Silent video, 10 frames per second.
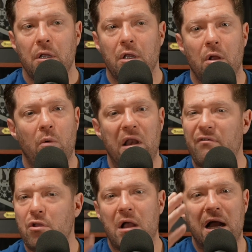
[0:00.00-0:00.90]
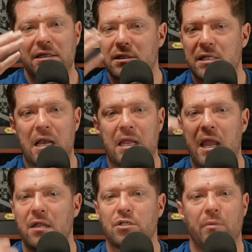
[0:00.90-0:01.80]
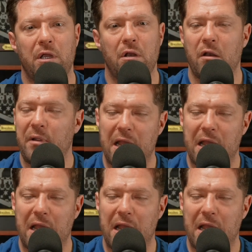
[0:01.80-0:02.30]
You know, whenever you guys decide to cancel me, you know what I mean?